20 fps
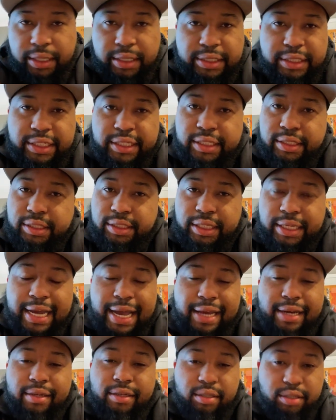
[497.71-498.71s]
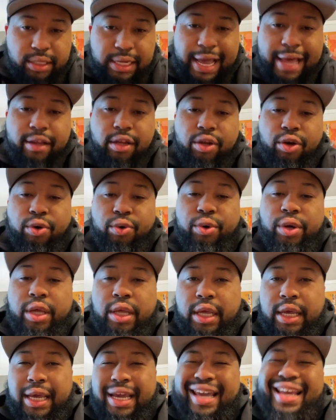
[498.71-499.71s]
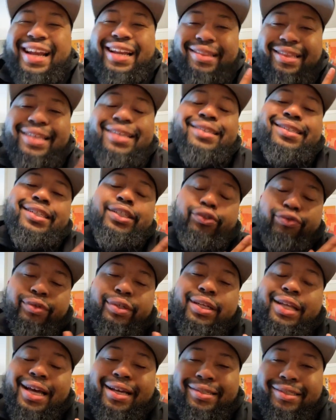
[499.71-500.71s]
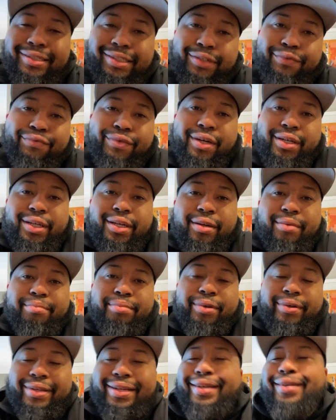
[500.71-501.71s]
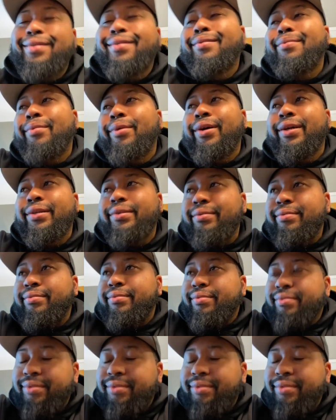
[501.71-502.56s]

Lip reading: She kind of got low. And I think she's realizing she fucked up, bro. Like, come on.